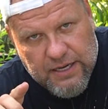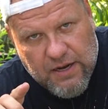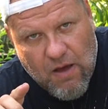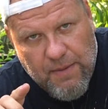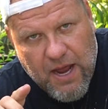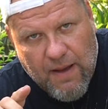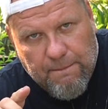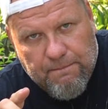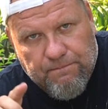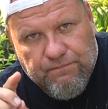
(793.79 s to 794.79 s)
Coming up,
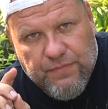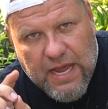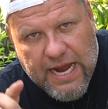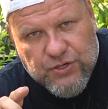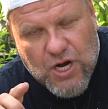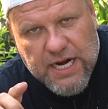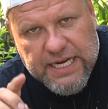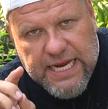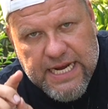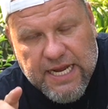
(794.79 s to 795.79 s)
hydronic
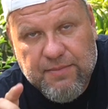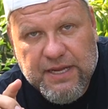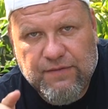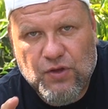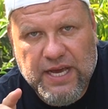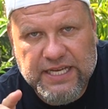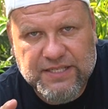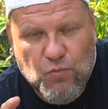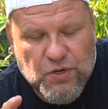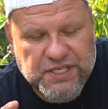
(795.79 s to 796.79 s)
heating. I'm going to give you guys
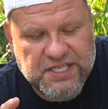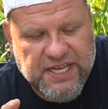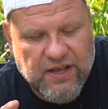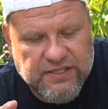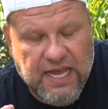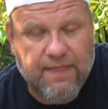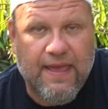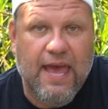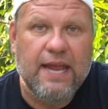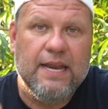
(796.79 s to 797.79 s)
some more details on
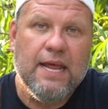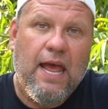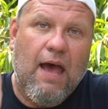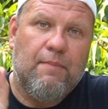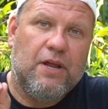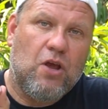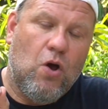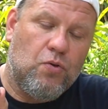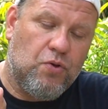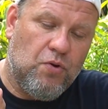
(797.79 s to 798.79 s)
that. I'm going to
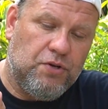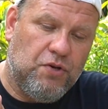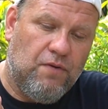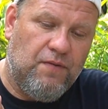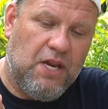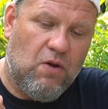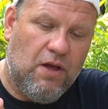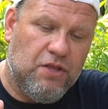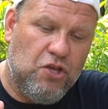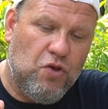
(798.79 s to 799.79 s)
go through and do a video
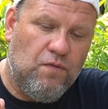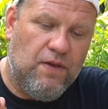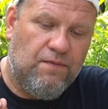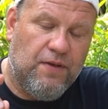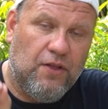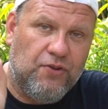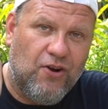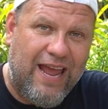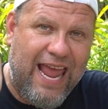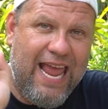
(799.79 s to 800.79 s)
on the UV filter,
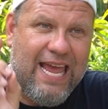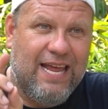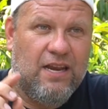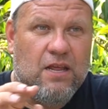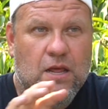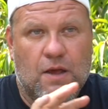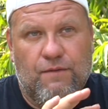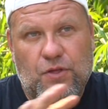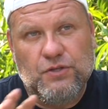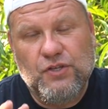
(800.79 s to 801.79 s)
and
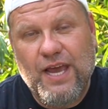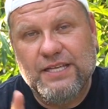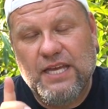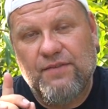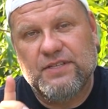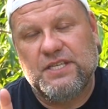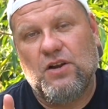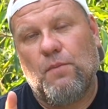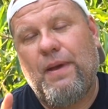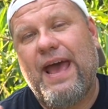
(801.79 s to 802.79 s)
for those of you guys who haven't seen
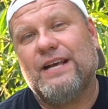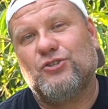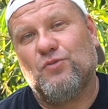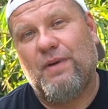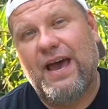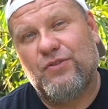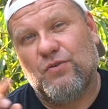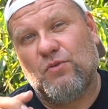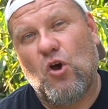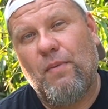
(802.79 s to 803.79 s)
our pass-through
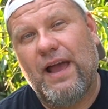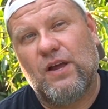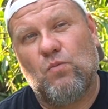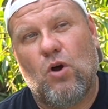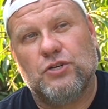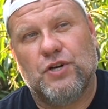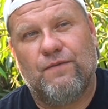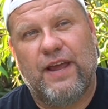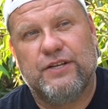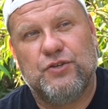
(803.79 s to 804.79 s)
bathroom, go back and watch our
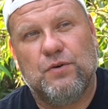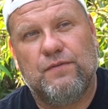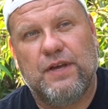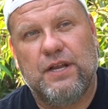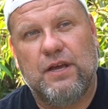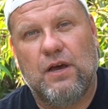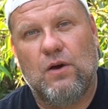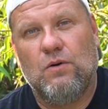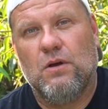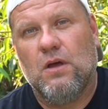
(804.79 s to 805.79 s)
van tour
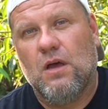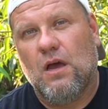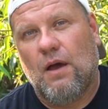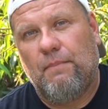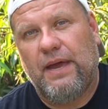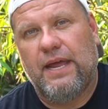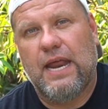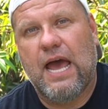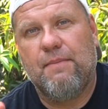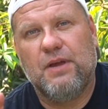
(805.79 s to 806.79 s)
video. But
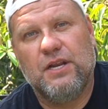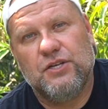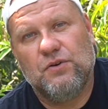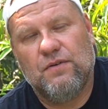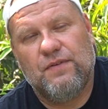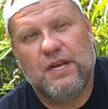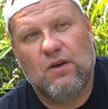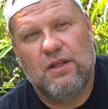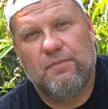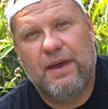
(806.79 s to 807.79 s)
I'm going to do a video
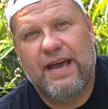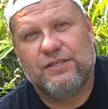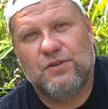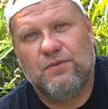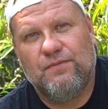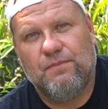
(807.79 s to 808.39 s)
on the pass-through